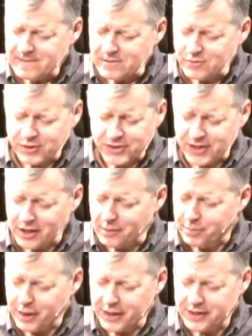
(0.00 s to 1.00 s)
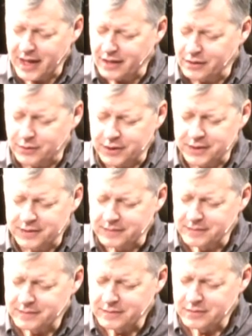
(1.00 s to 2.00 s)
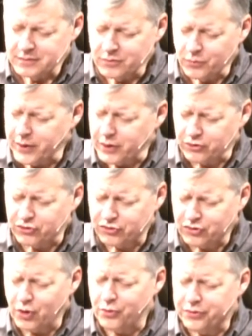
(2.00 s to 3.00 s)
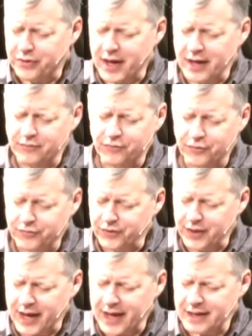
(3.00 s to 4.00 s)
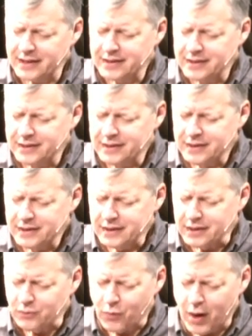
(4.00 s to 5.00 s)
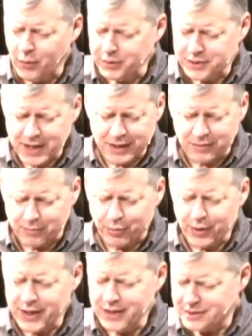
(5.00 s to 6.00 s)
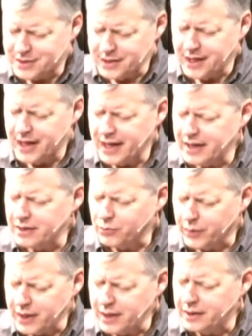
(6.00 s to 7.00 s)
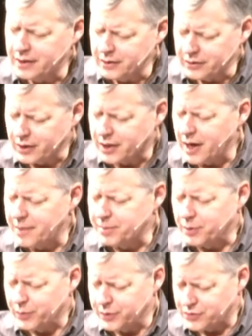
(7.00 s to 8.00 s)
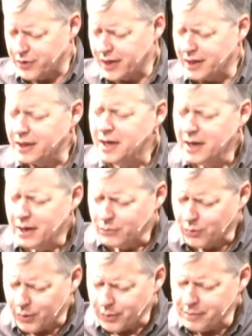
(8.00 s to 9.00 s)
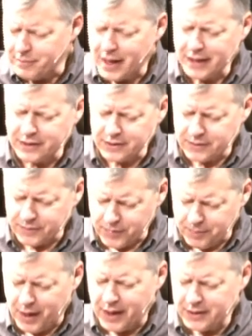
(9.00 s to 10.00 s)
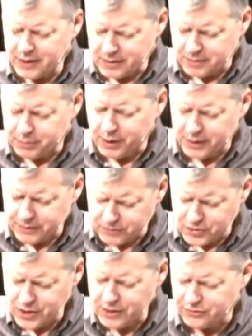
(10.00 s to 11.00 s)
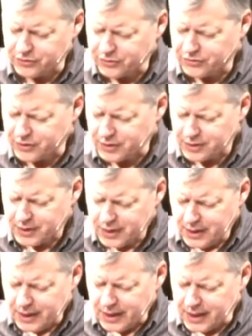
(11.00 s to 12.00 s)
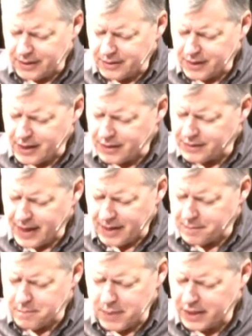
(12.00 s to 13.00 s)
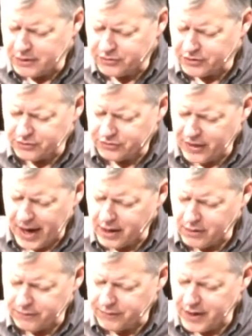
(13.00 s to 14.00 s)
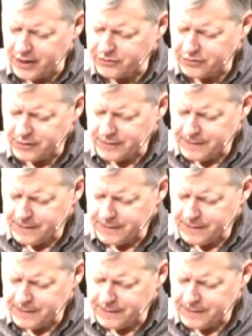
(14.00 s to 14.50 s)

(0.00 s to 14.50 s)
We celebrate that, Lord. We are so thankful for that. And while we take the bread today and we eat it in the cup and we drink it, we're reminded of the body and the blood of Jesus and and, and that amazing sacrifice,